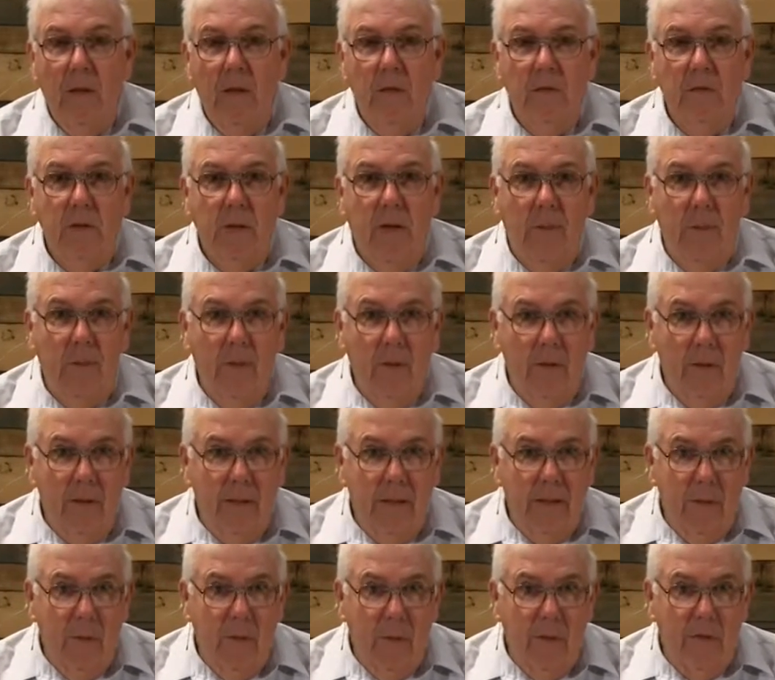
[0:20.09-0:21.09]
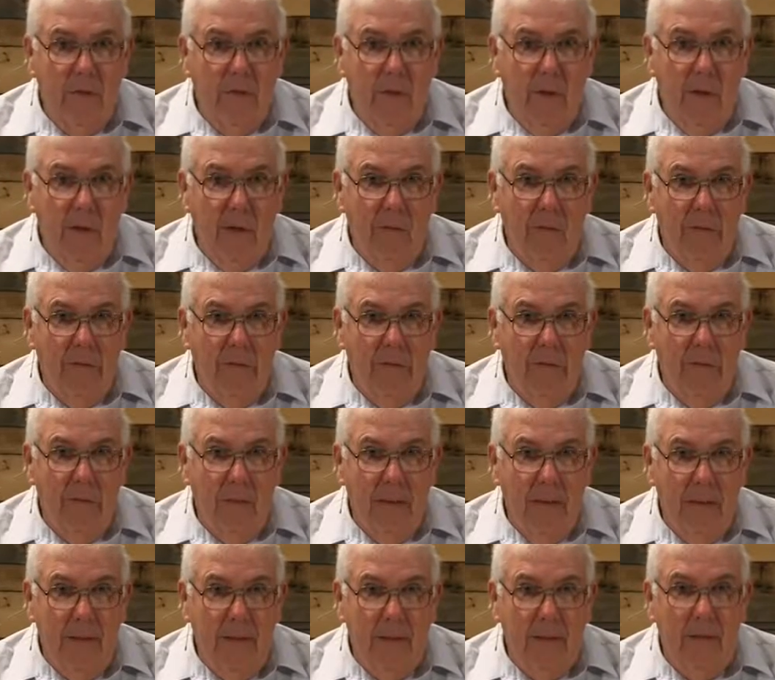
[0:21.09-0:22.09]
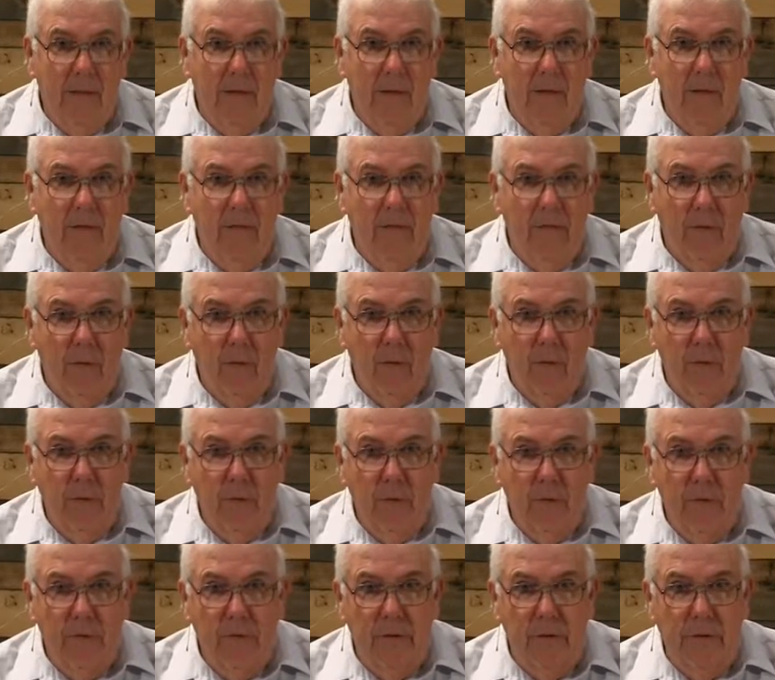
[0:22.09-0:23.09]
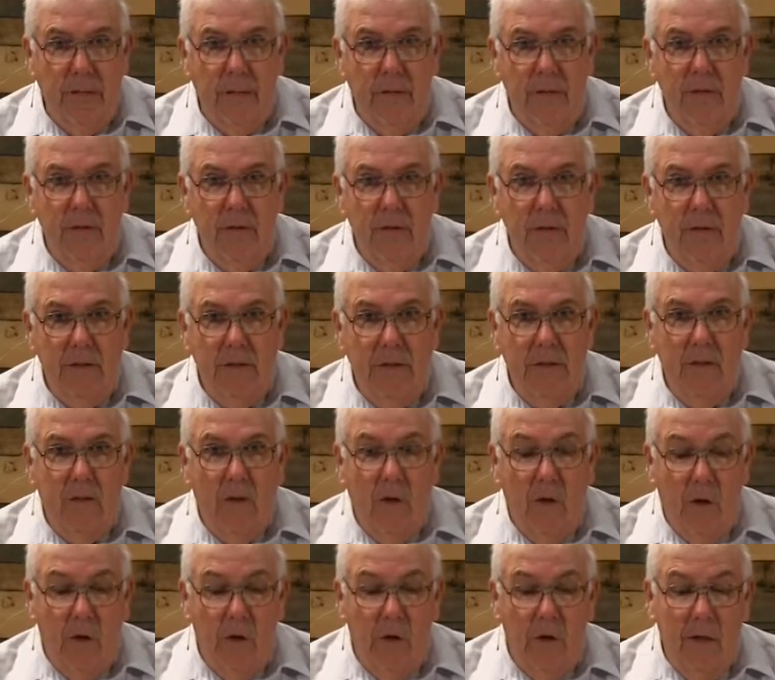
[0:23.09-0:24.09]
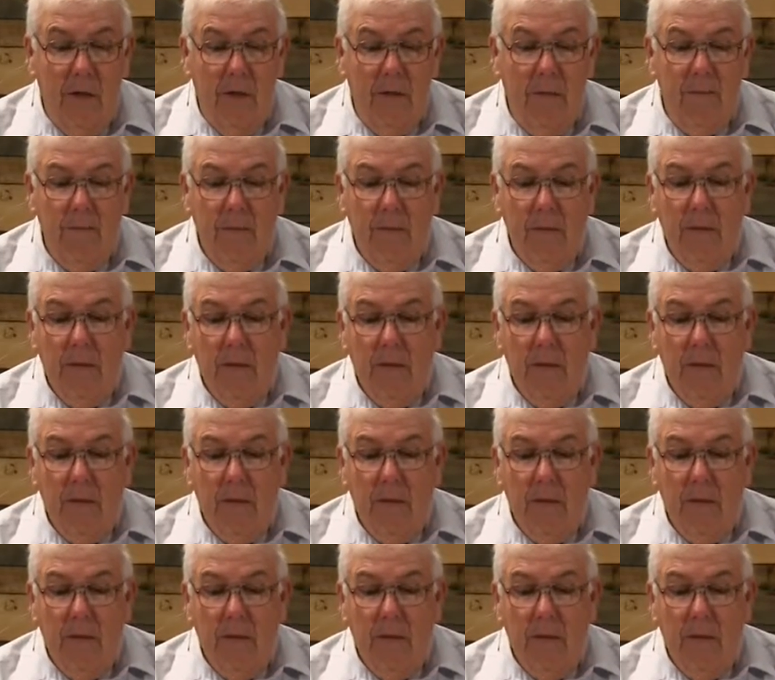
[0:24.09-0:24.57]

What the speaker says: Stop looking at what's wrong with your mate and put your energies into learning